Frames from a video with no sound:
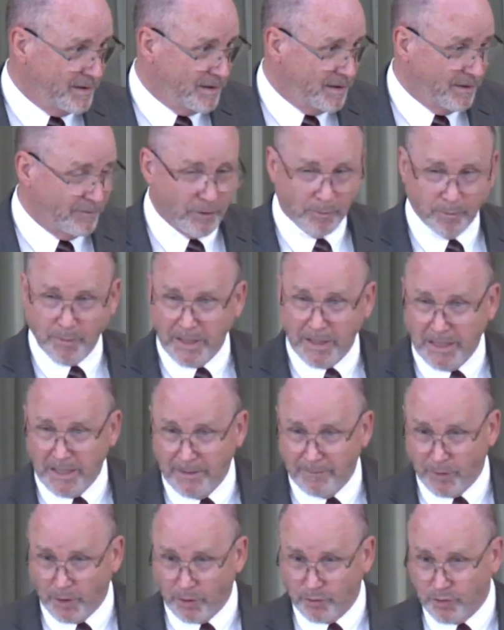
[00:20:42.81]
if there be any
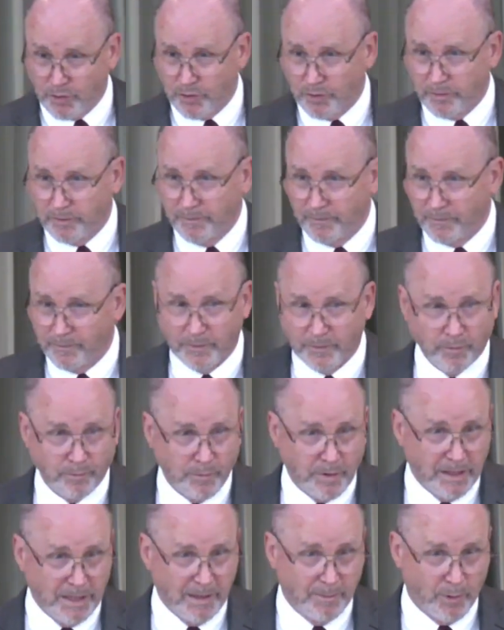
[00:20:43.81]
virtue, if there
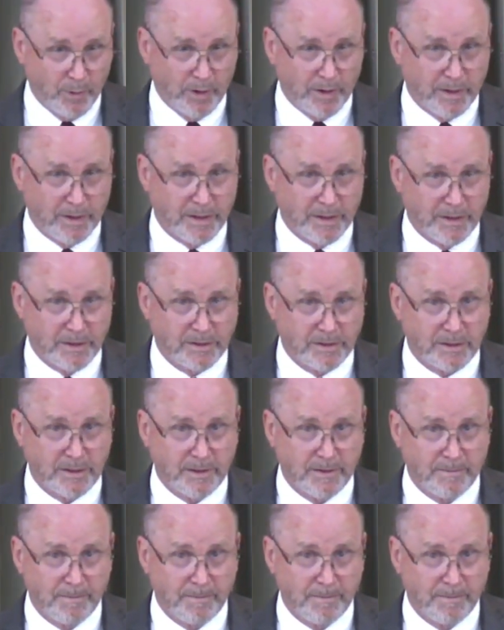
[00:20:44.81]
be any praise,